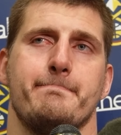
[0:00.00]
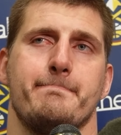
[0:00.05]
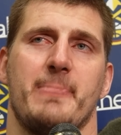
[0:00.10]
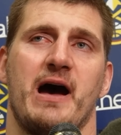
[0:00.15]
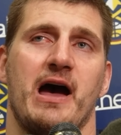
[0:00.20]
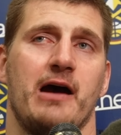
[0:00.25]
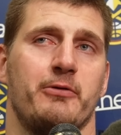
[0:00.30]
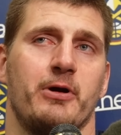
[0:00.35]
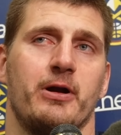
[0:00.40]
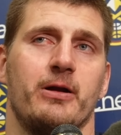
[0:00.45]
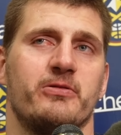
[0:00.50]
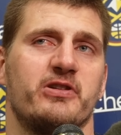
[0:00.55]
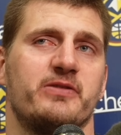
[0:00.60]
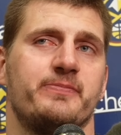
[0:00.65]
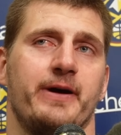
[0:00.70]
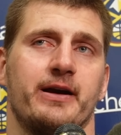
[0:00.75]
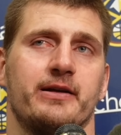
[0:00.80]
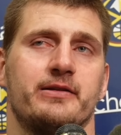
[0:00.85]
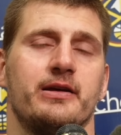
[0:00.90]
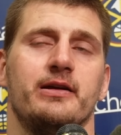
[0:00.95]
I really
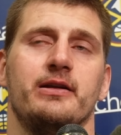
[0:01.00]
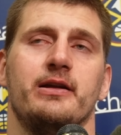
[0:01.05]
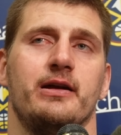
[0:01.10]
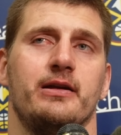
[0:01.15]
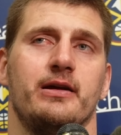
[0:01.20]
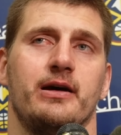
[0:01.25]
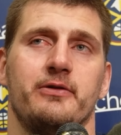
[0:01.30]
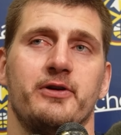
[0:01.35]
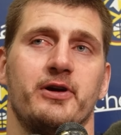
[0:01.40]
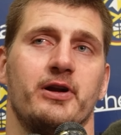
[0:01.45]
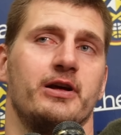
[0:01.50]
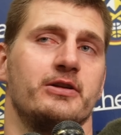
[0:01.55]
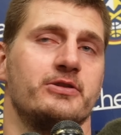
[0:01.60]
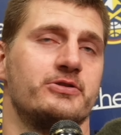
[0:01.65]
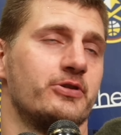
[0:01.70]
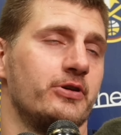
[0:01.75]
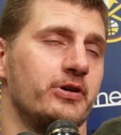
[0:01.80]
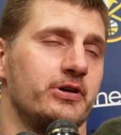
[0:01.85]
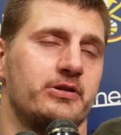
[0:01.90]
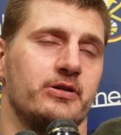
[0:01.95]
respect him, and I really
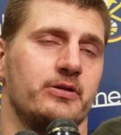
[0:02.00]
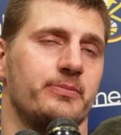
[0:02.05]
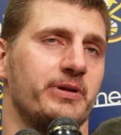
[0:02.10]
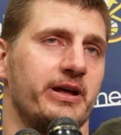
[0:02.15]
enjoy to